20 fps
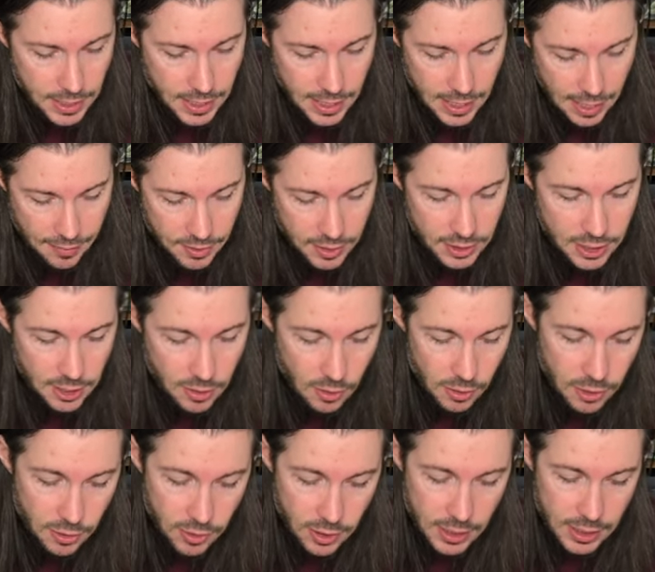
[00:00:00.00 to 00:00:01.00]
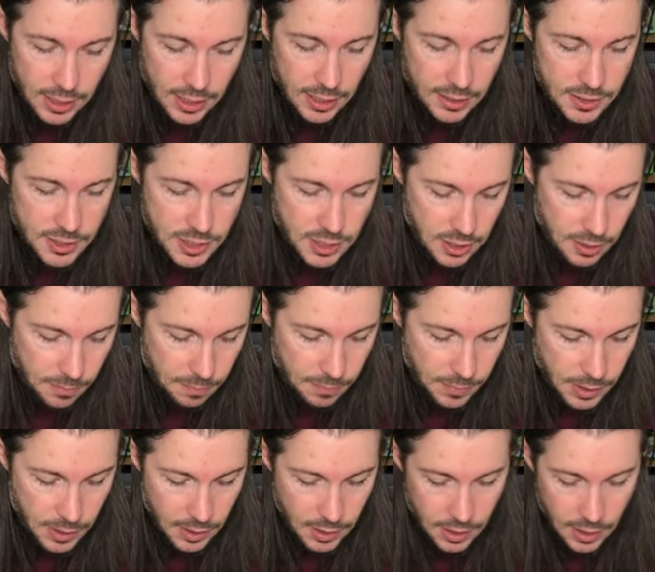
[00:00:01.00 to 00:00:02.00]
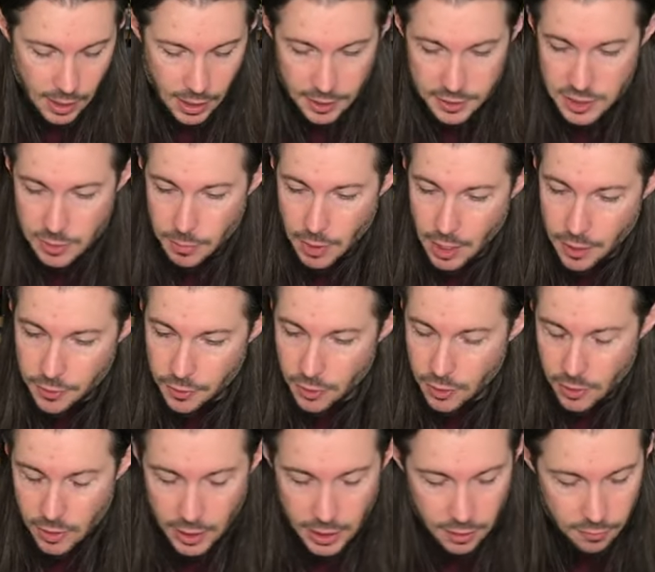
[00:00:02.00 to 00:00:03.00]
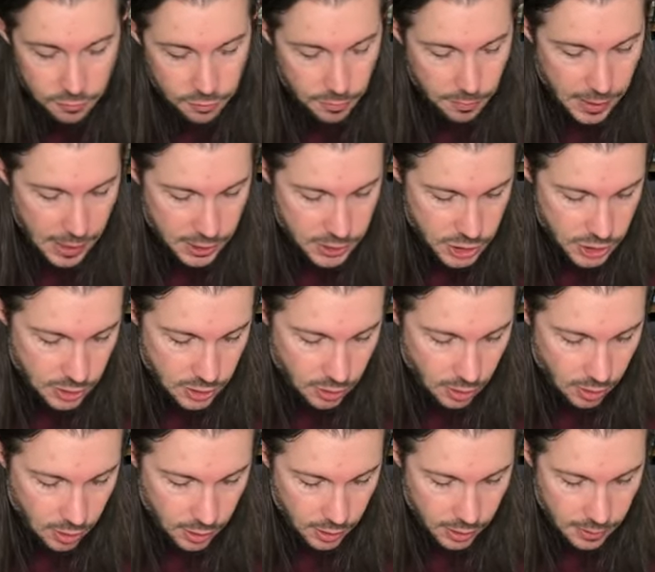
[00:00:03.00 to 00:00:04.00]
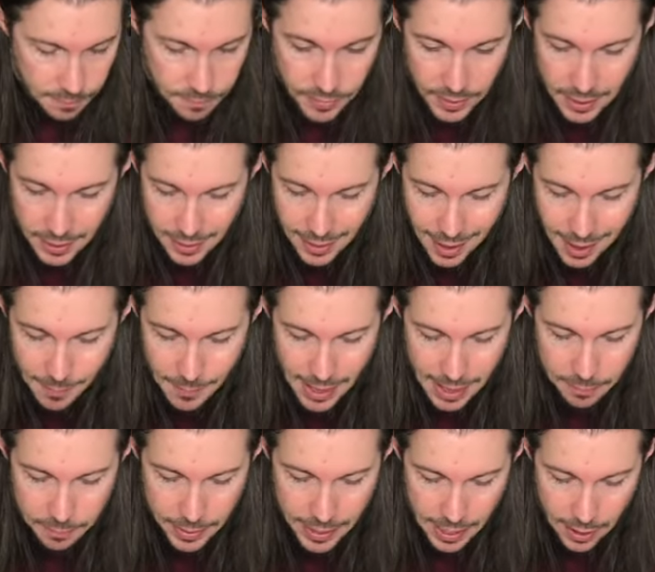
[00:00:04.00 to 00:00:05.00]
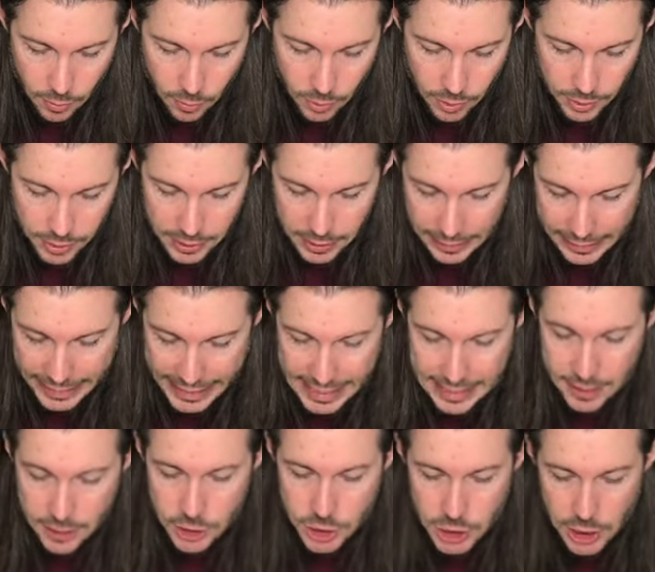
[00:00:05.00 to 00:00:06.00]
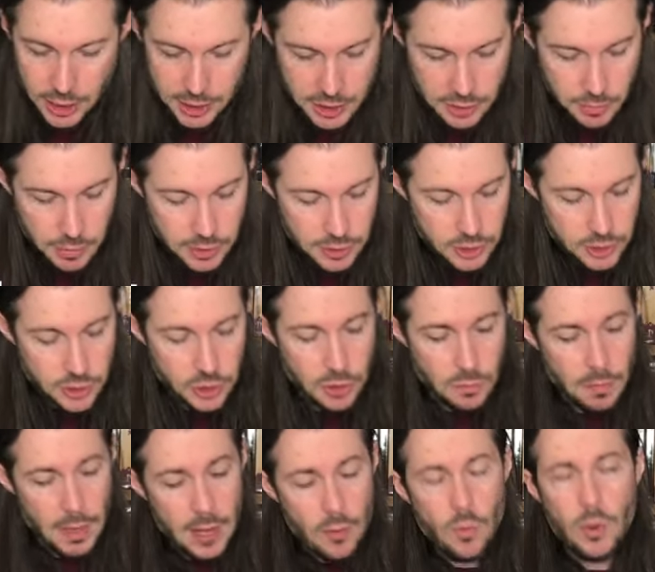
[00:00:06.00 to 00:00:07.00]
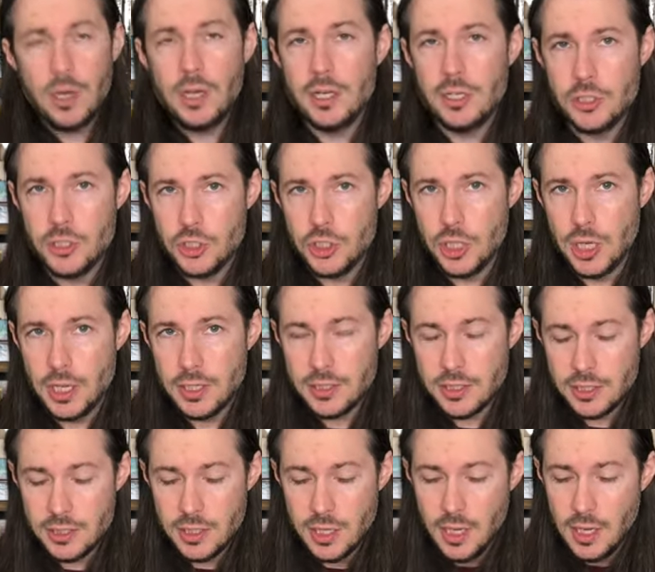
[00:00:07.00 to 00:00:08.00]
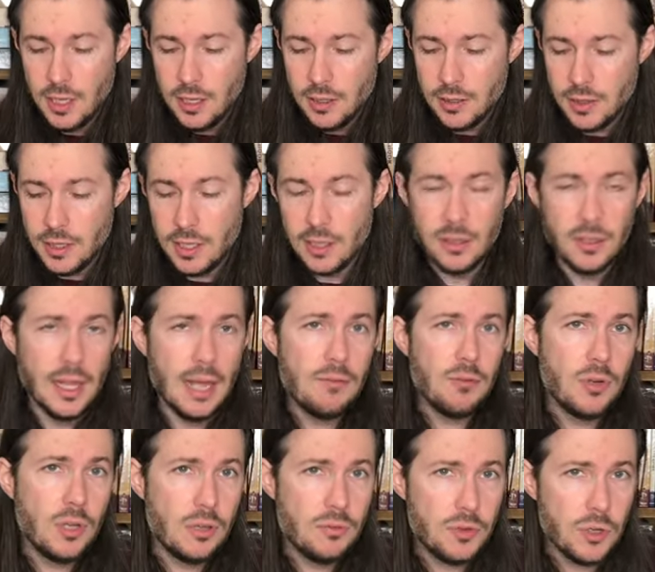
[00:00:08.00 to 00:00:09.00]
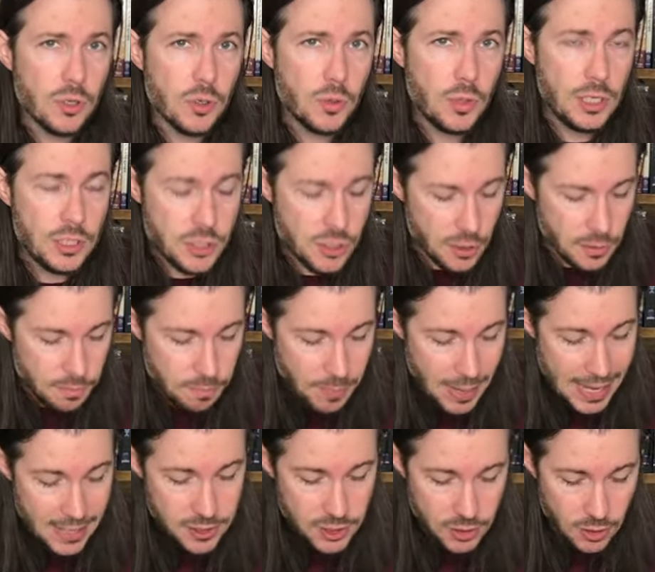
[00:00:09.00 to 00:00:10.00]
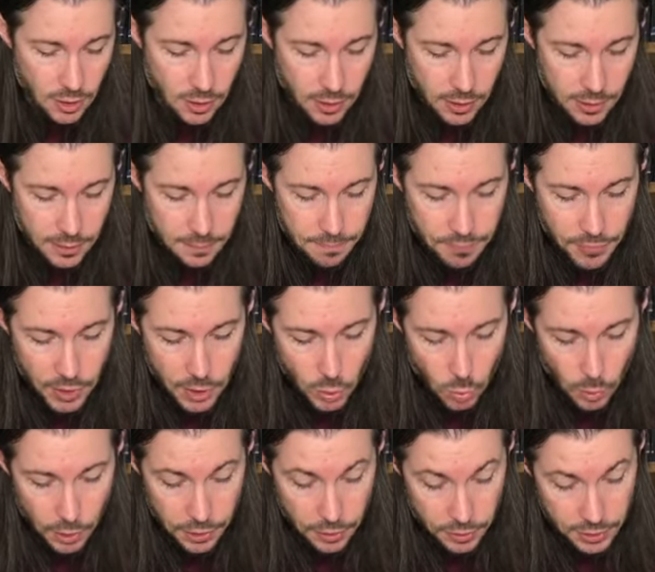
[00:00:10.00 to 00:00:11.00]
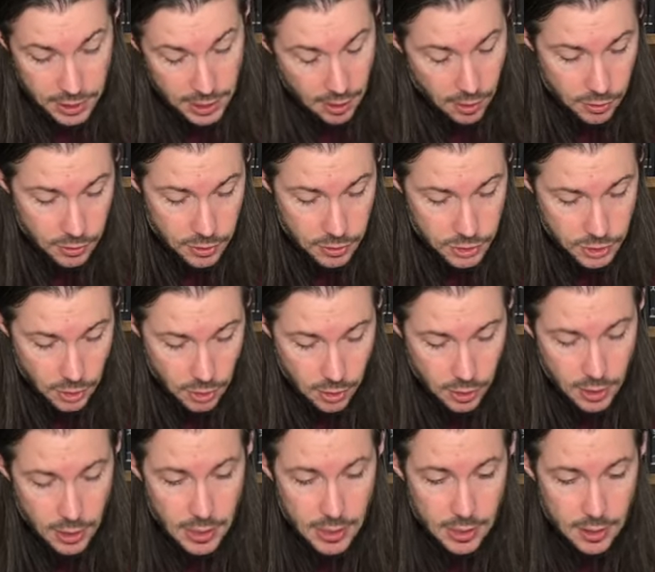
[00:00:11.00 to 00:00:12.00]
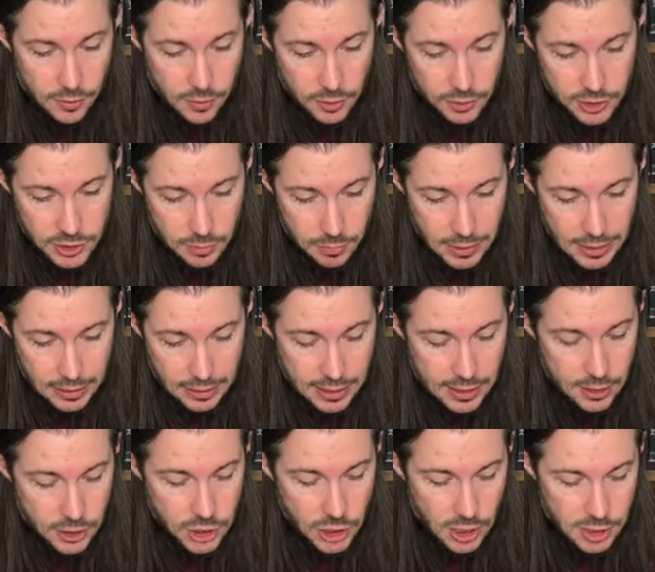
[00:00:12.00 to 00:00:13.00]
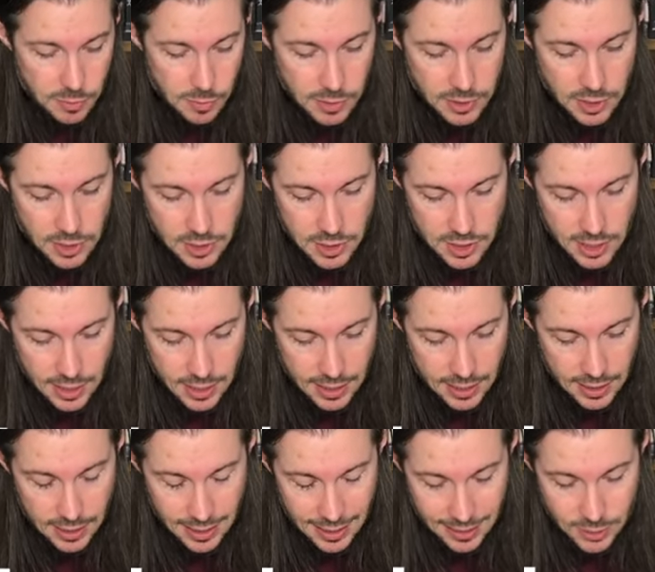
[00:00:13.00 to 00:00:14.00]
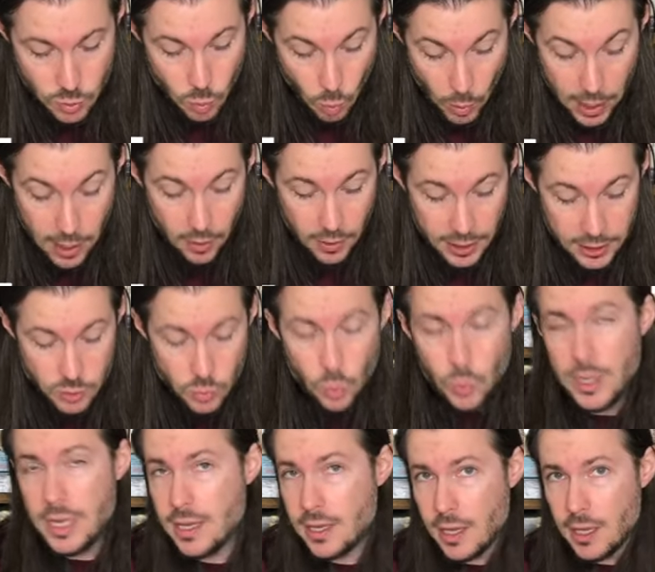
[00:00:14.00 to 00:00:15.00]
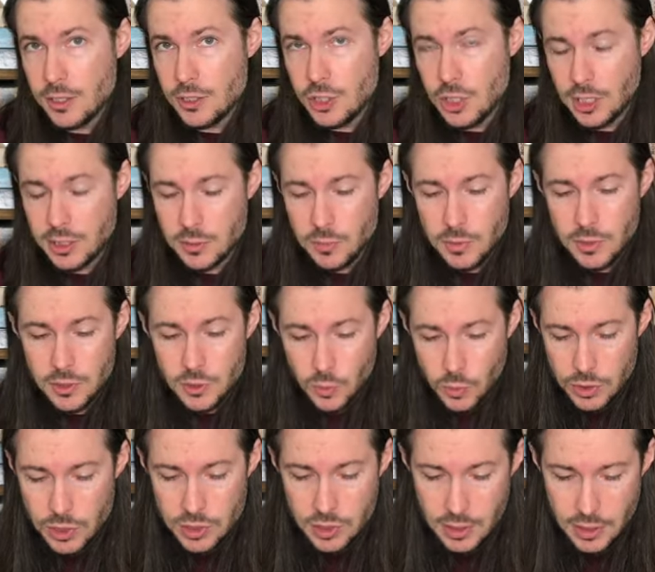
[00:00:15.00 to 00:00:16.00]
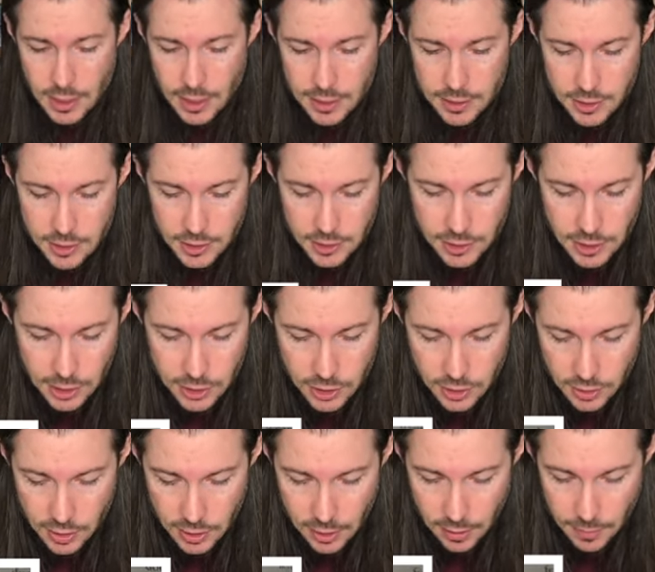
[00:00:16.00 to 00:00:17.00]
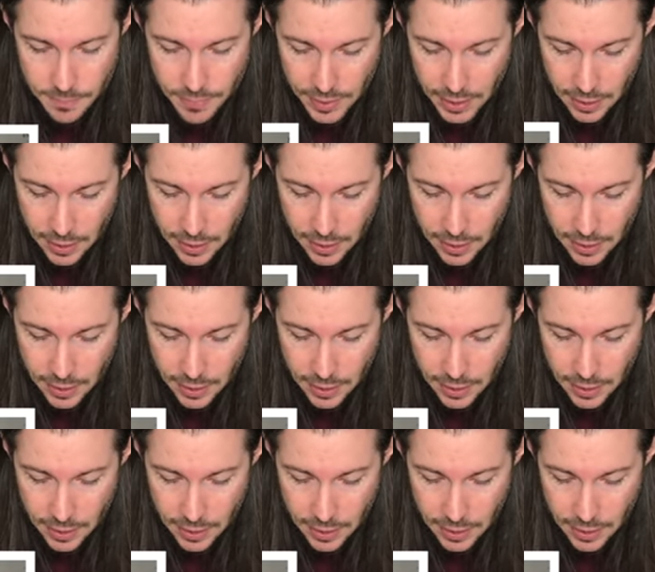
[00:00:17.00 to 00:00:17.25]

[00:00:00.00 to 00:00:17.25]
And then here you're going to get some uh, some other information on combat power, elite adjustments. So you may want to adjust the level of your creature based on where your characters are. There's some elite adjustments as, as well as weak adjustments, which is a nice section there.